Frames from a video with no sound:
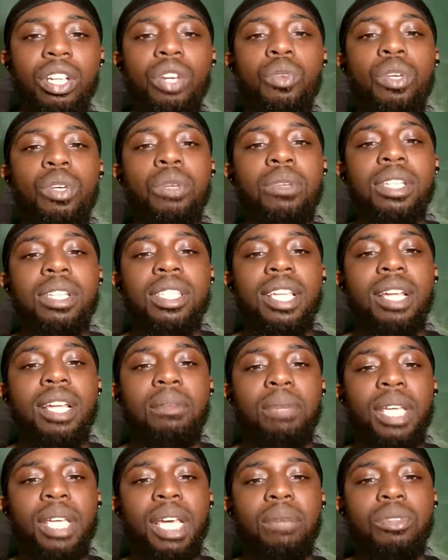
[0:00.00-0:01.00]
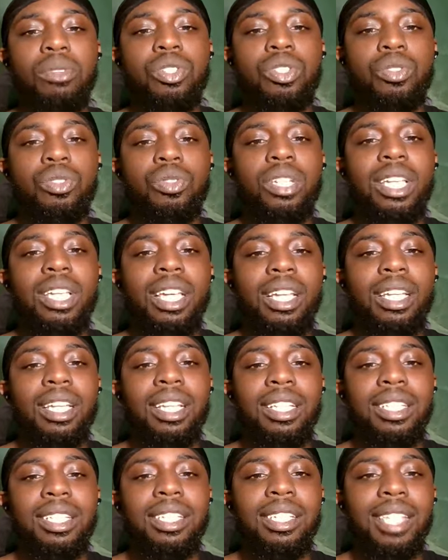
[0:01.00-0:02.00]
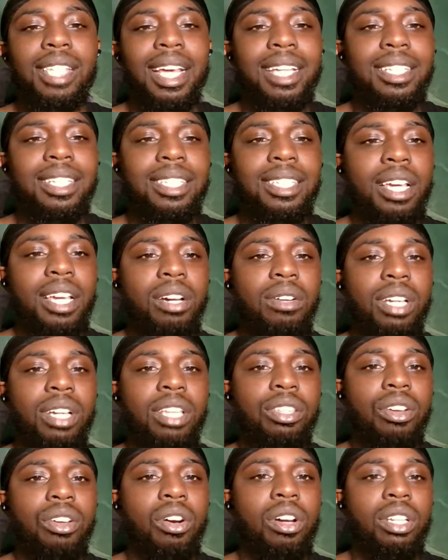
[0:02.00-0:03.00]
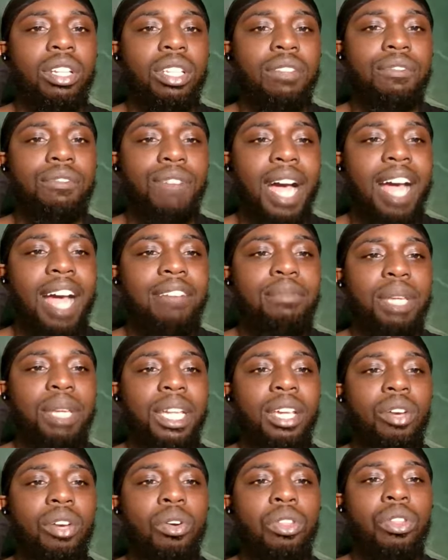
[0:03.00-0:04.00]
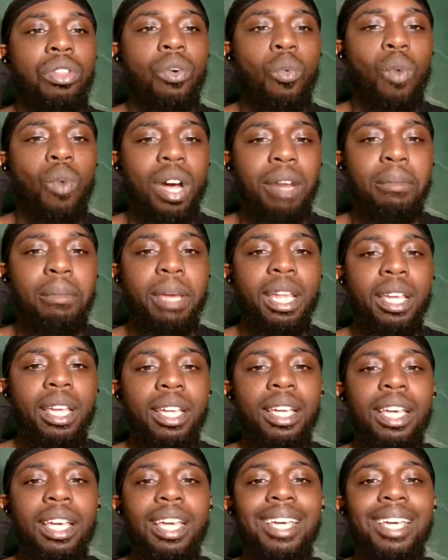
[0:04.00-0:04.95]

we would then be able to get into that sell either on the 5-minute or the 1-minute,